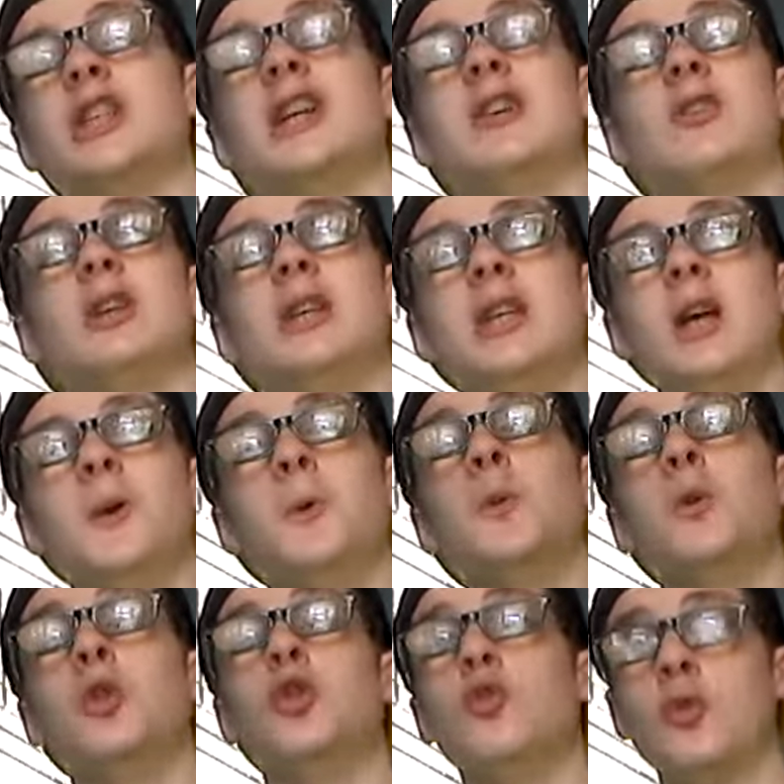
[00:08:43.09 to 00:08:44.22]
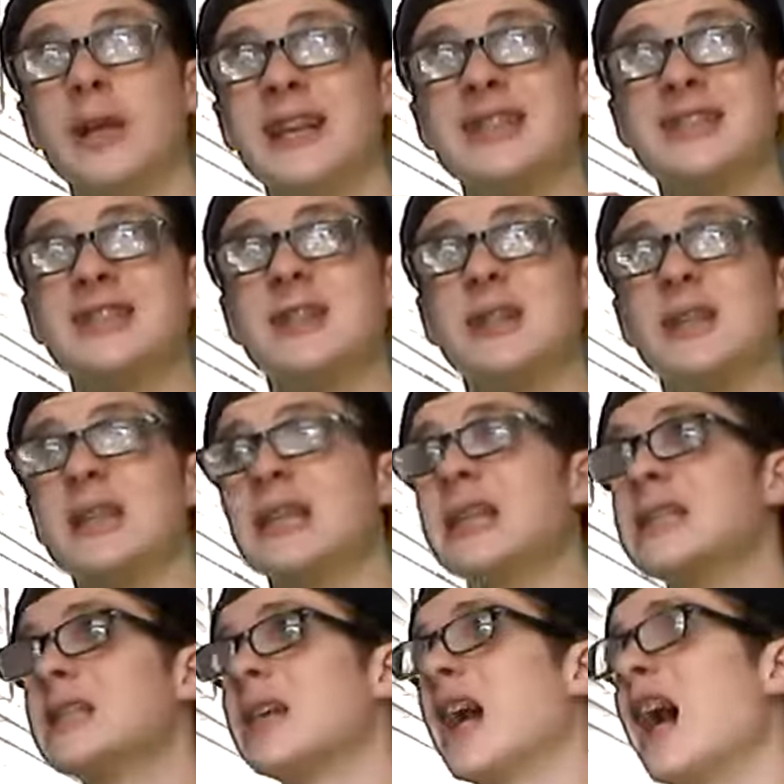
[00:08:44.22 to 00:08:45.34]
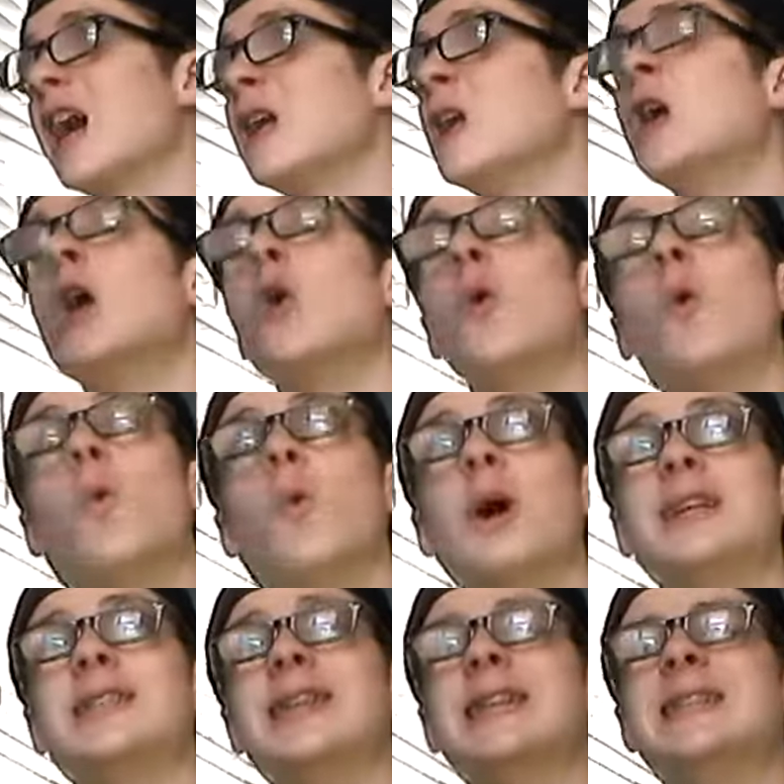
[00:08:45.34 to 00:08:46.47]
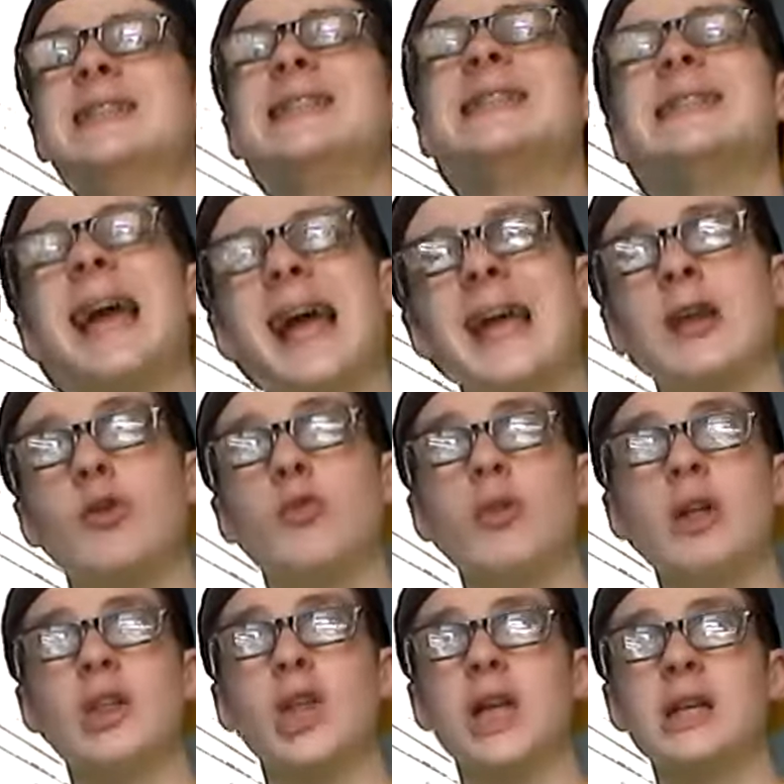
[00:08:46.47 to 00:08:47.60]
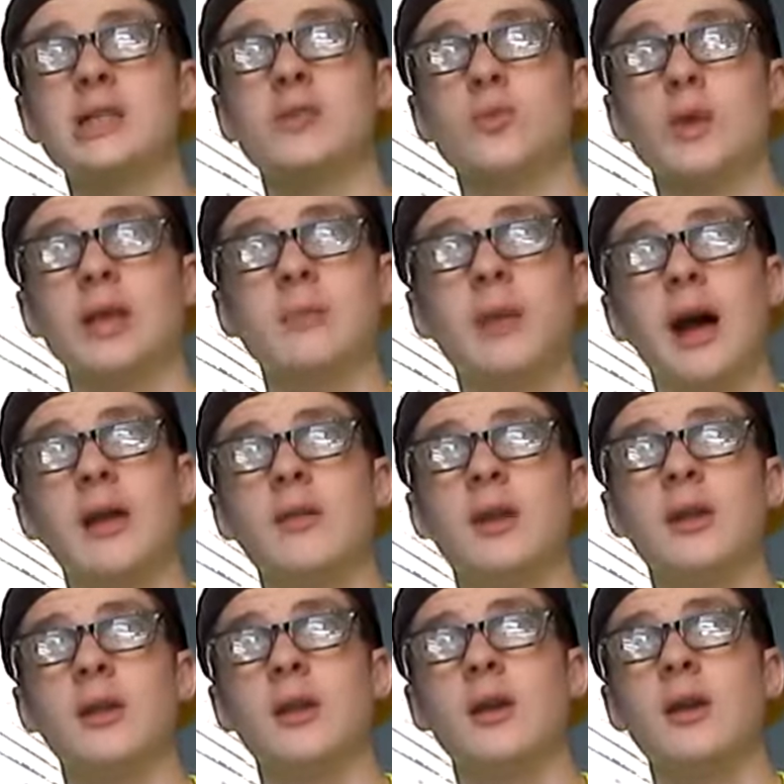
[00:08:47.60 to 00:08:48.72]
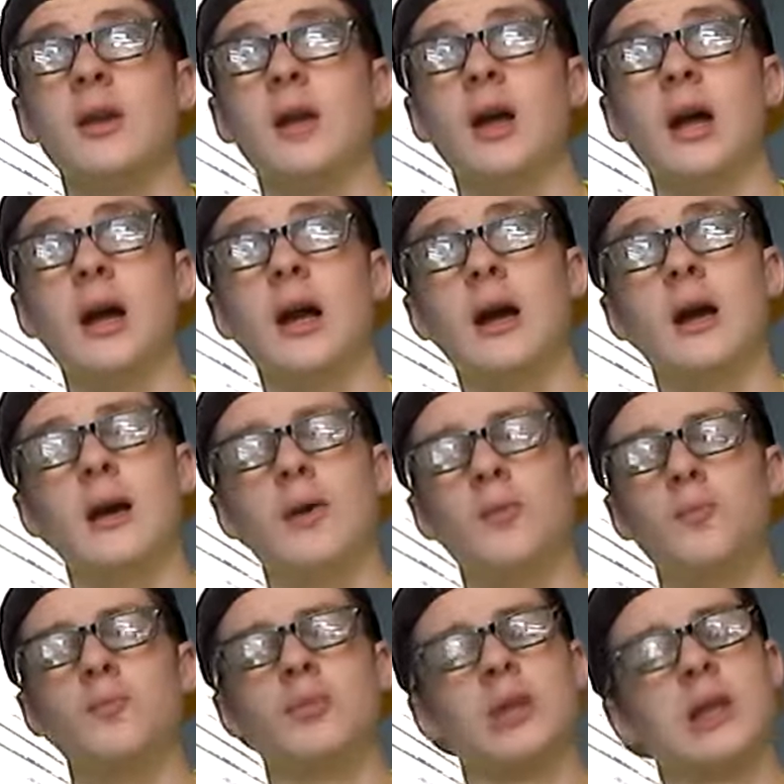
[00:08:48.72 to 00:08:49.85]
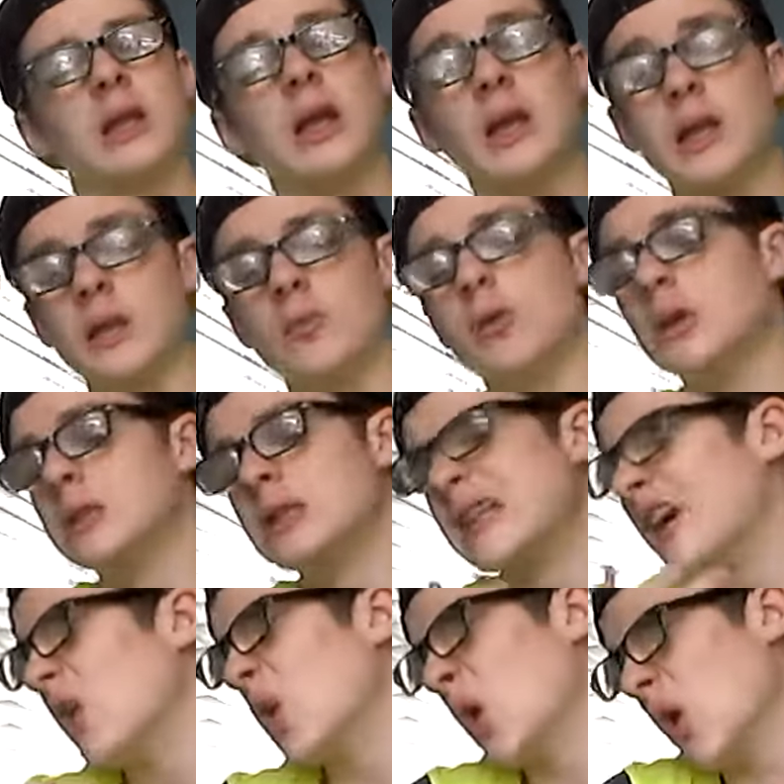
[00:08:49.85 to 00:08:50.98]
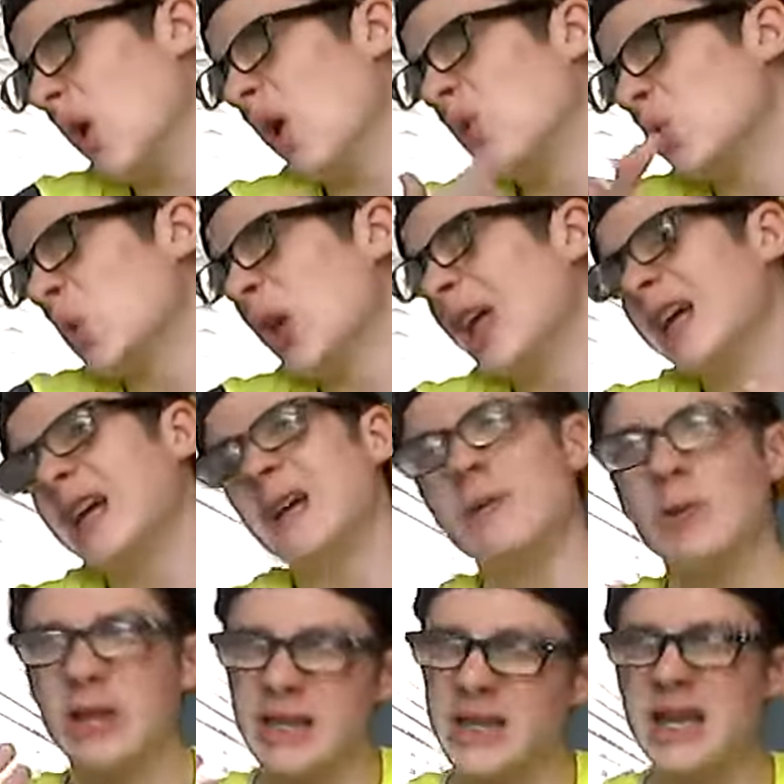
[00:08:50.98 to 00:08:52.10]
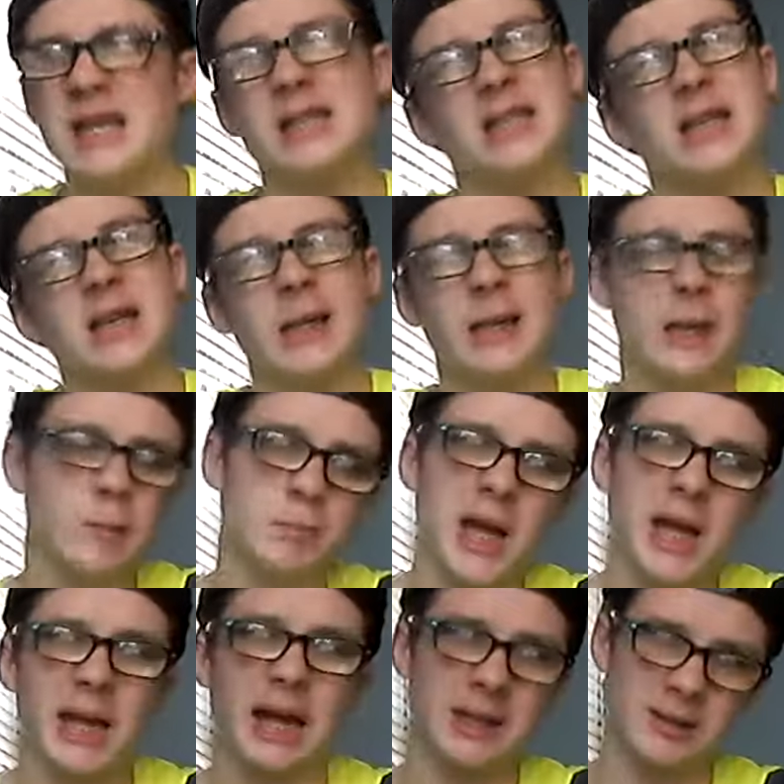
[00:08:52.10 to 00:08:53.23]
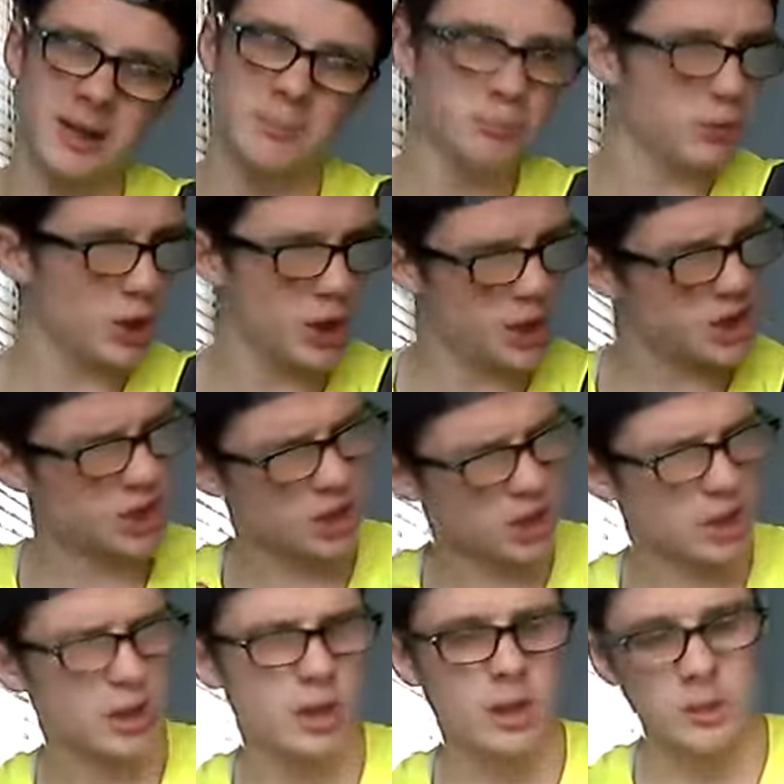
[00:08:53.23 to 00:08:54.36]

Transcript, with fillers: Jerry Lucas. This guy was insane with his rebounding. Um, and he was a, a, a decent in the bank, I, am pretty sure.